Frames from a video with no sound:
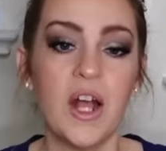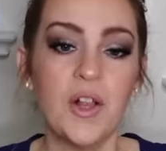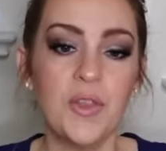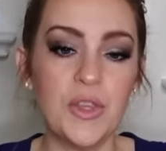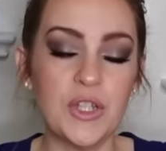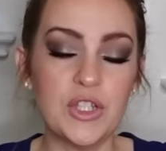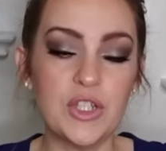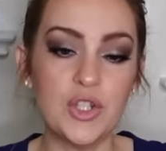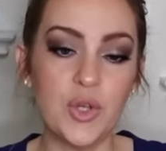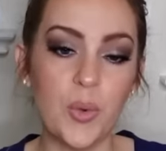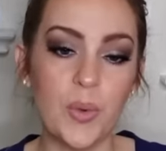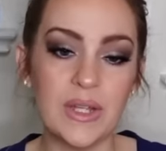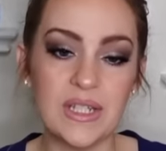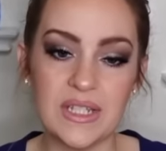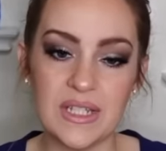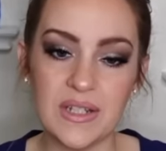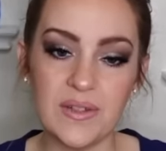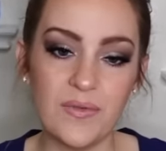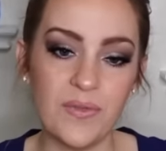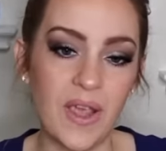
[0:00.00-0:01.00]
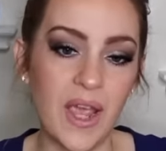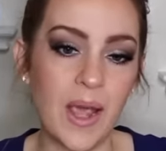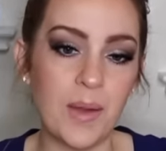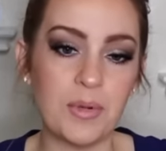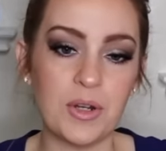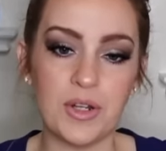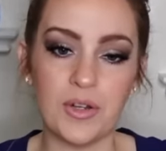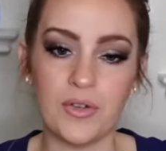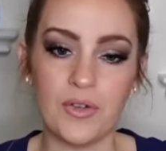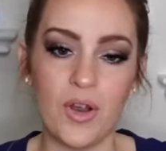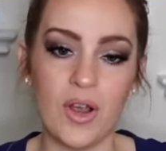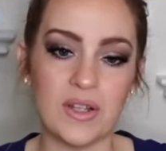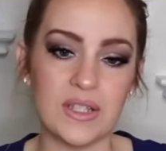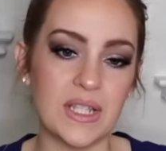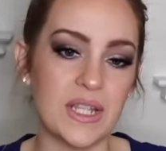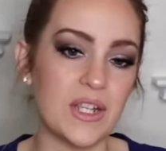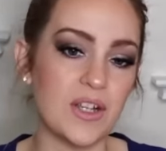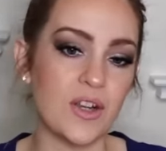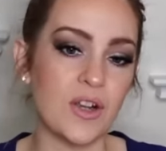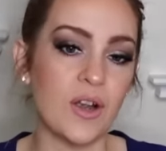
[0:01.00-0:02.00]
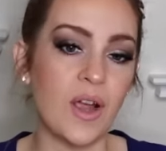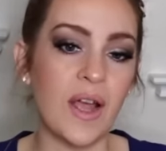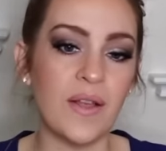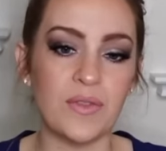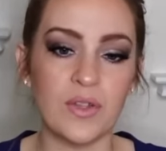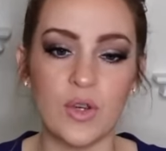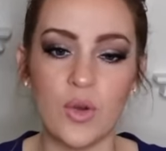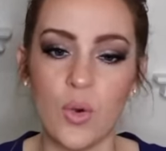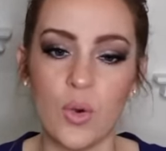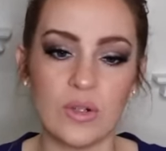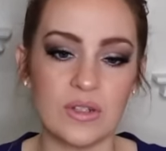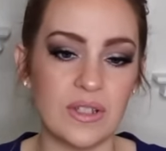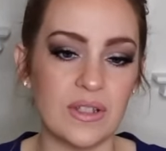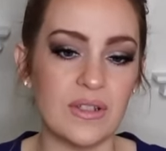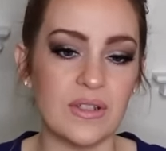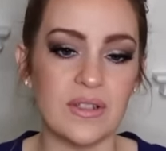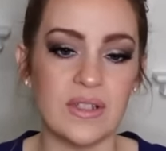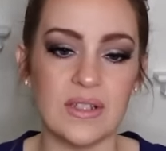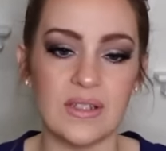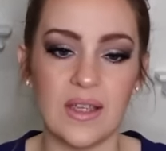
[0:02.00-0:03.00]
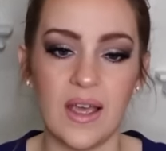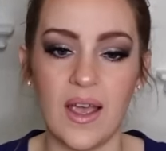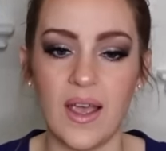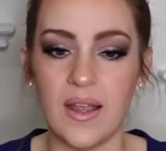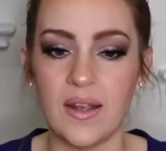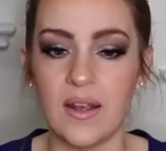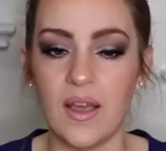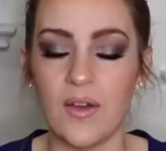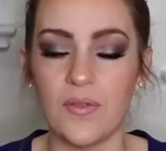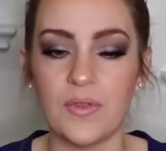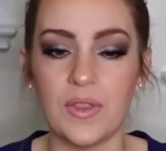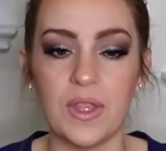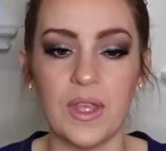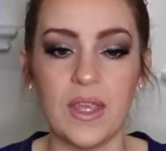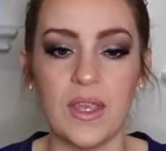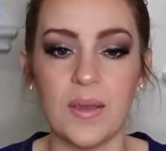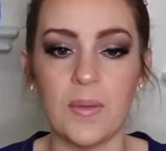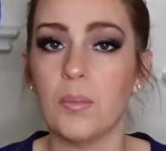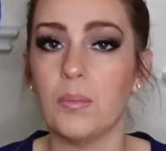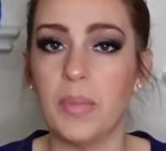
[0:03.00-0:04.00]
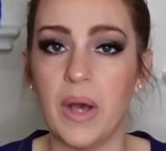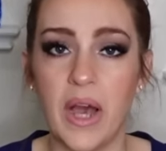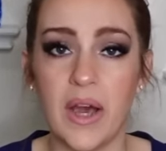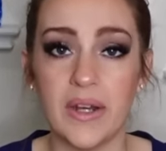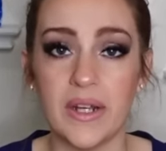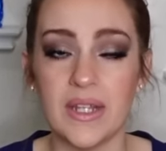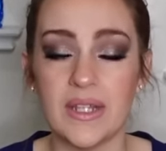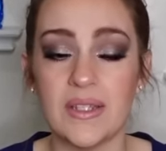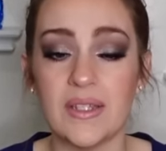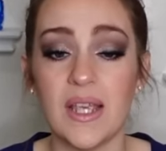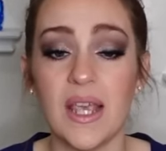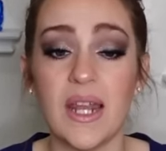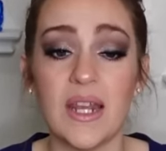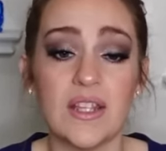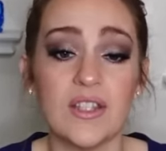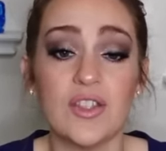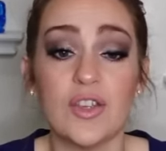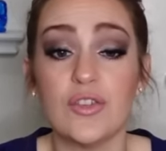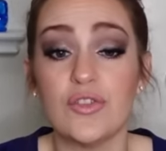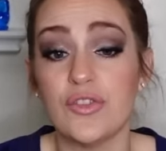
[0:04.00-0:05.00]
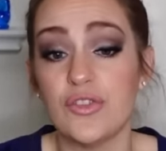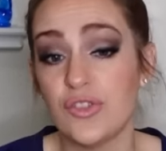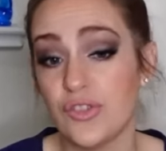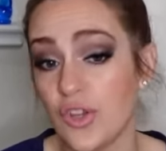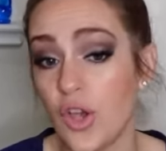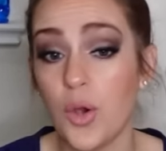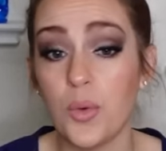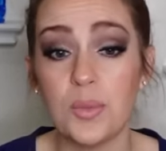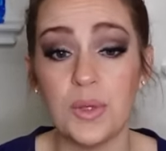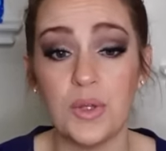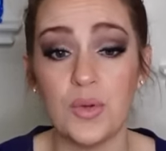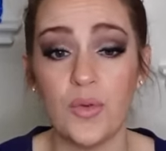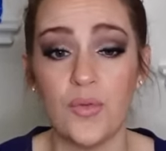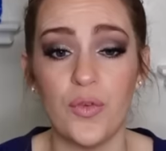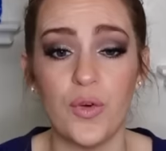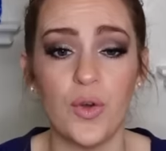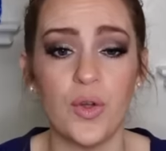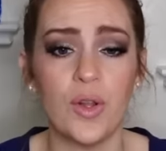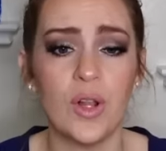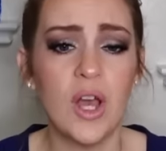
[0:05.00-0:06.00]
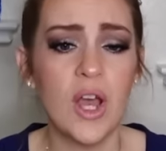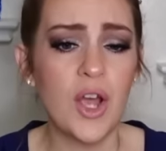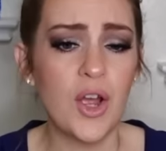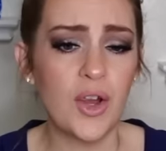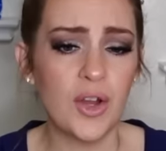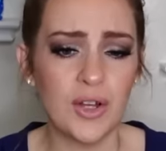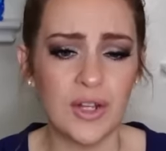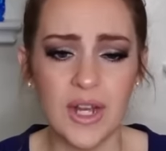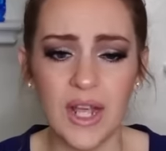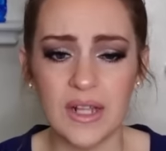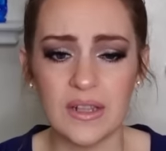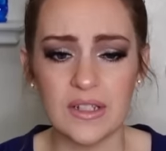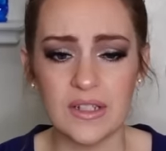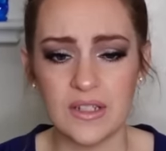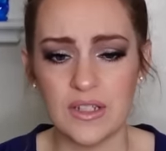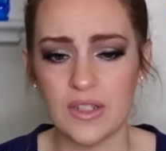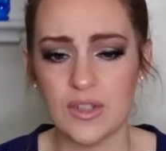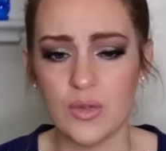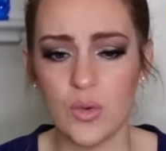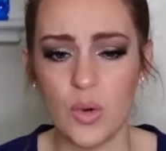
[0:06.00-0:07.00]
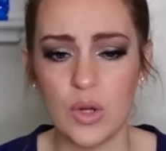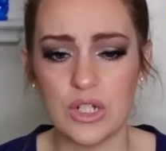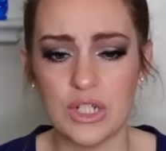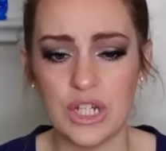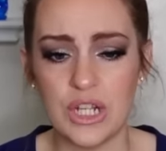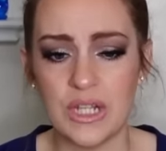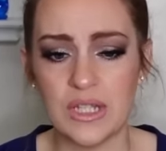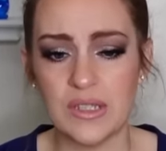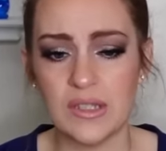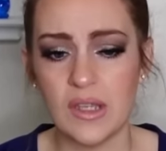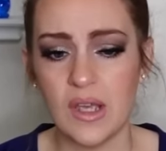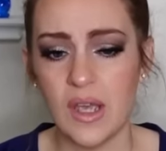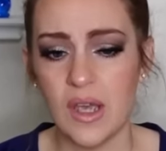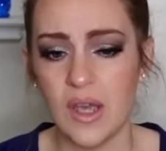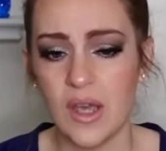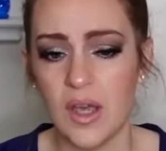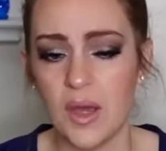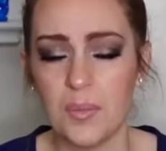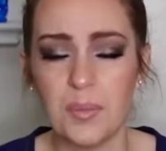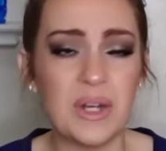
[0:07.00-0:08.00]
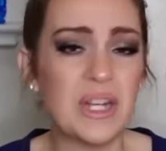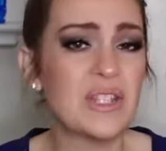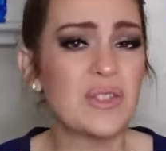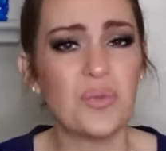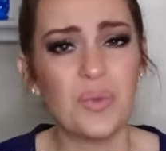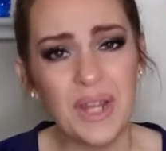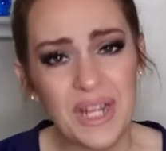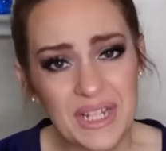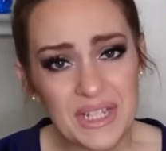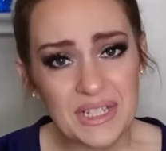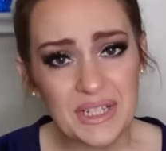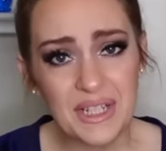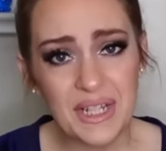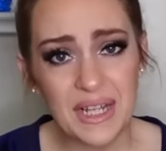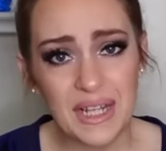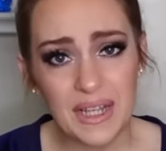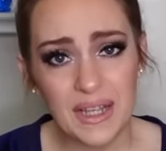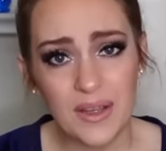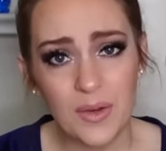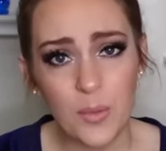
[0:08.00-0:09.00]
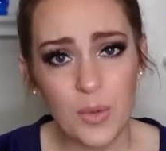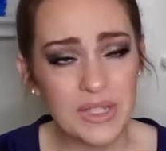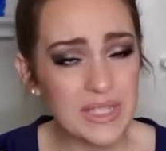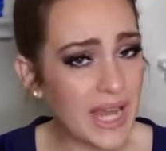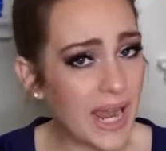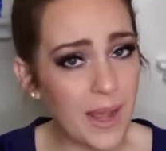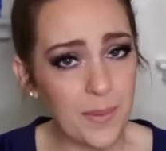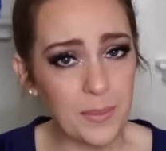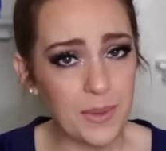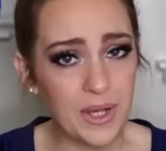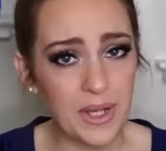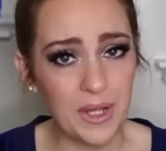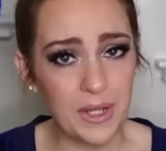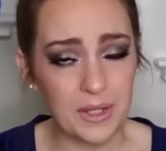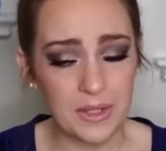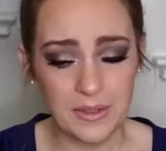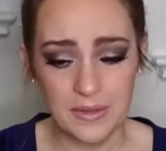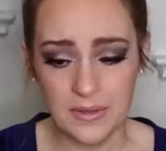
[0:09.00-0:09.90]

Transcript: the twisted fabric across here and the corseted design of the bodice. It is so beautiful. Her necklace is gorgeous, but it's wrinkly. What's happening?